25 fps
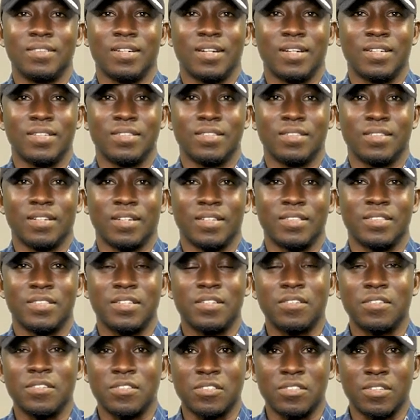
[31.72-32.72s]
and I
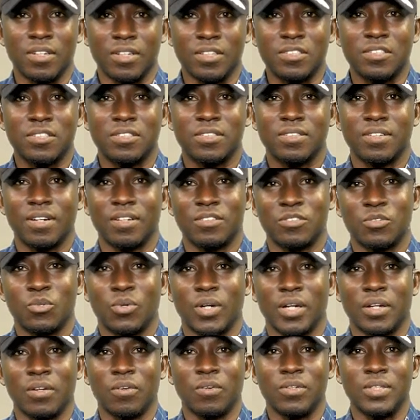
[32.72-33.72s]
did a search. So
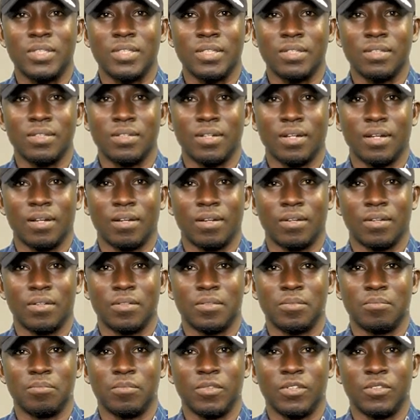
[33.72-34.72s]
I got
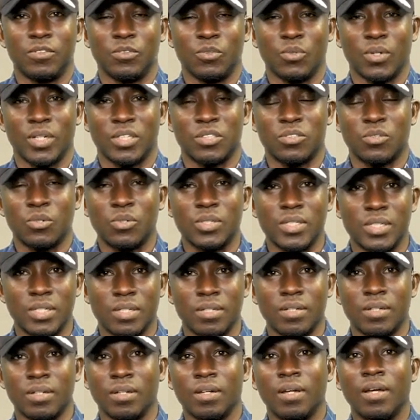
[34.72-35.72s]
the, I saw
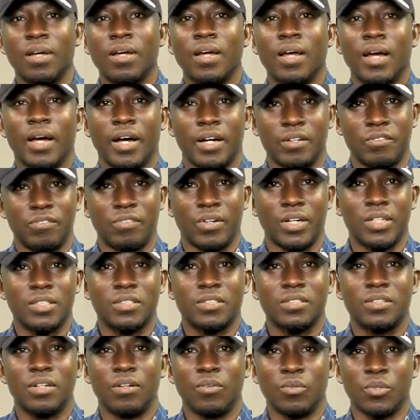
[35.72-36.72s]
the
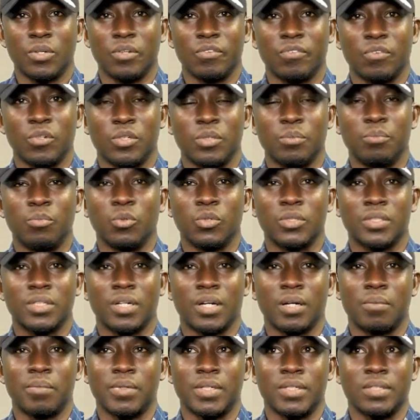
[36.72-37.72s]
advert, okay, for the
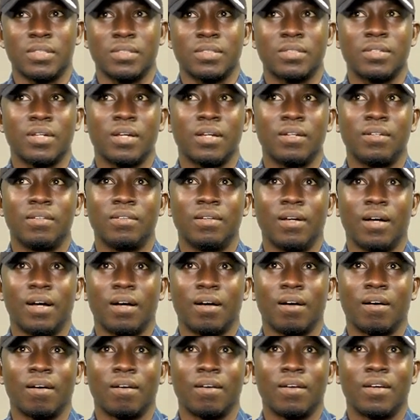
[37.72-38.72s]
bootcamp, and I said,
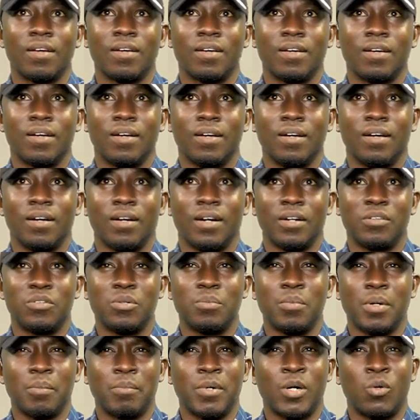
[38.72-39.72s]
I
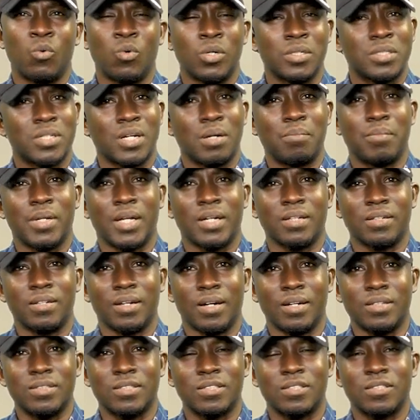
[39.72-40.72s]
remember one time like
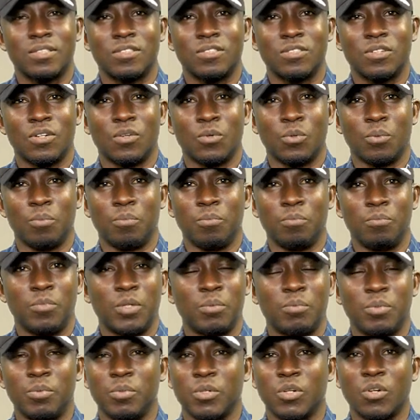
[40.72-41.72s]
that. So
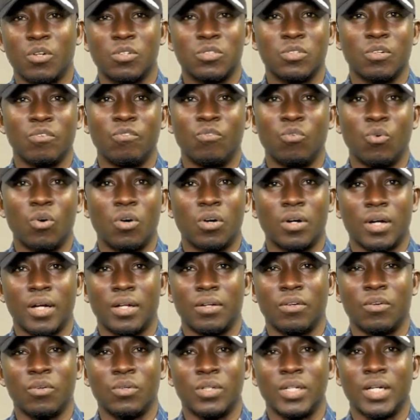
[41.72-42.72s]
maybe because of work
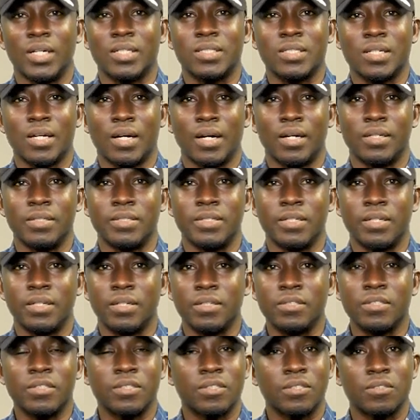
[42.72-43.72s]
and all that, I
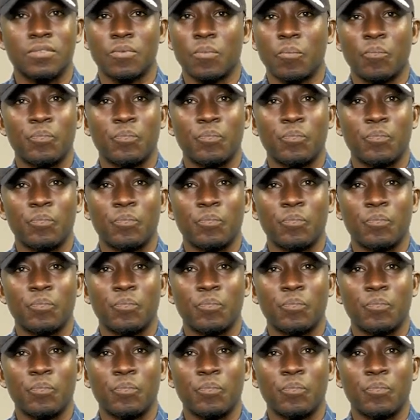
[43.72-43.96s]
didn't